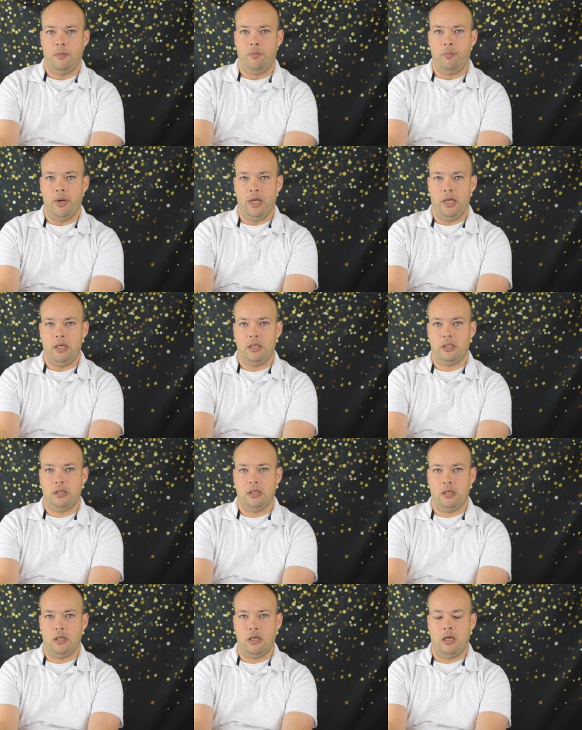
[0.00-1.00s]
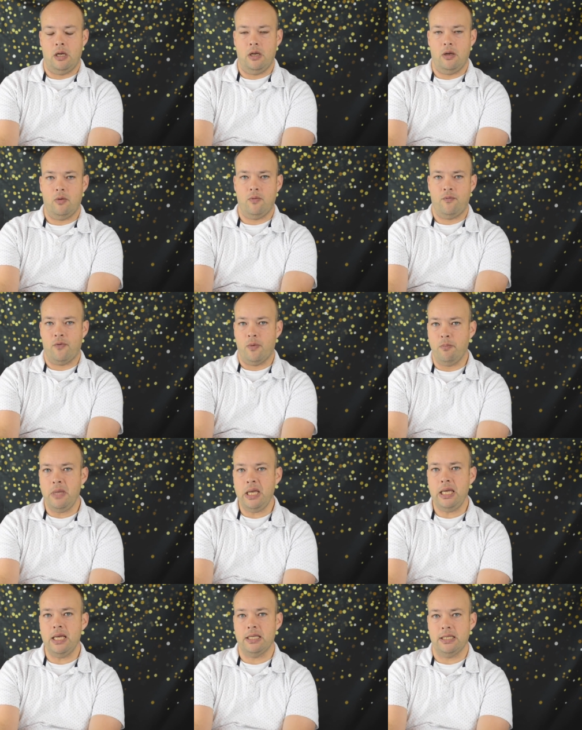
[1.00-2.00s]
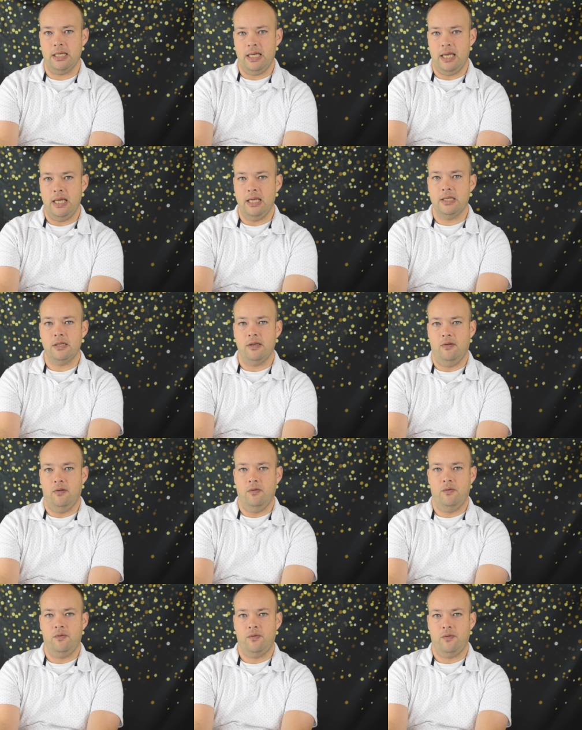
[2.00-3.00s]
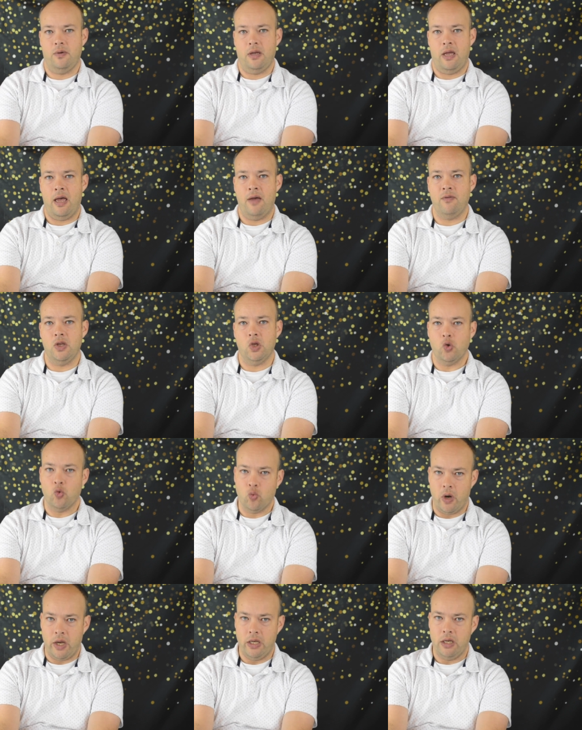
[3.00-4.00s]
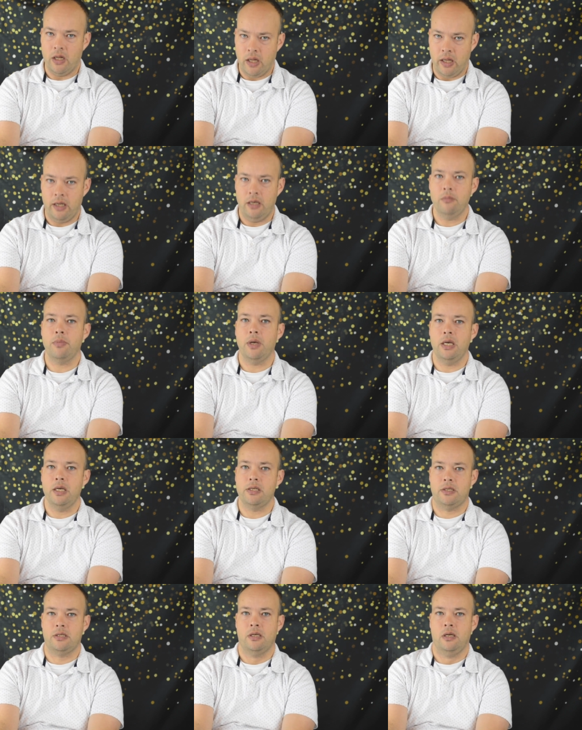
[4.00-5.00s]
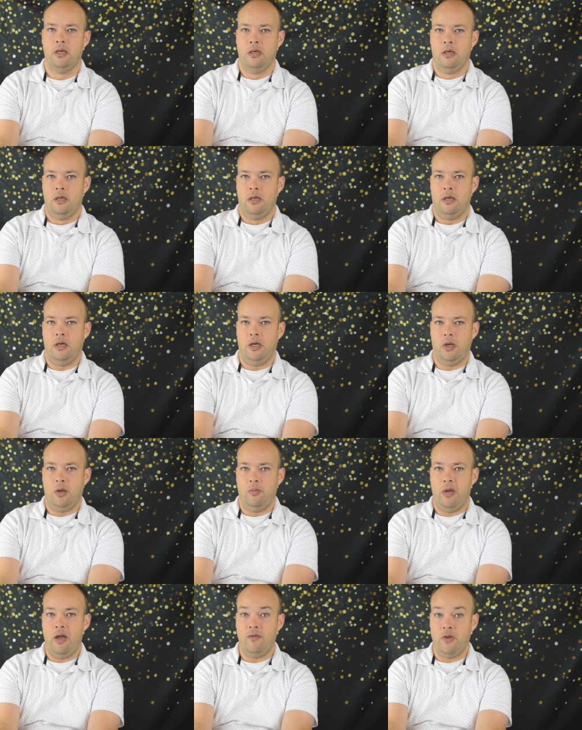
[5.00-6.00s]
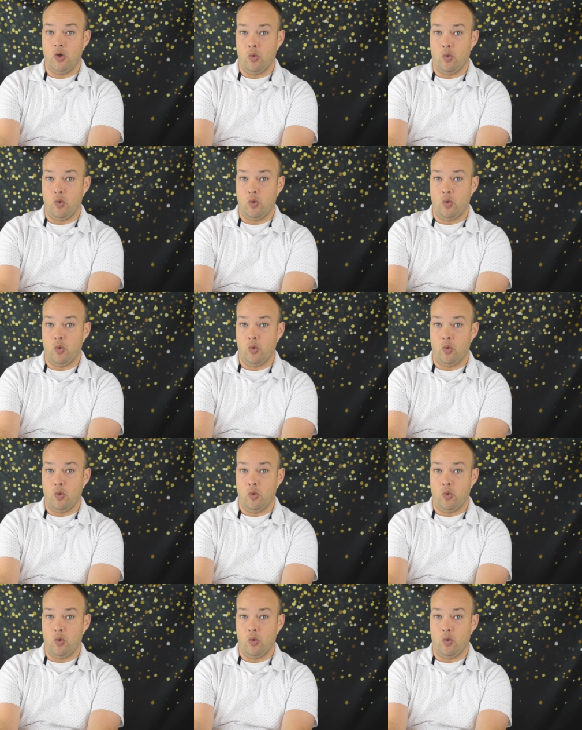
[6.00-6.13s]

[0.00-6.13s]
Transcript: But it, for me, it's a case of having the right client base, um, having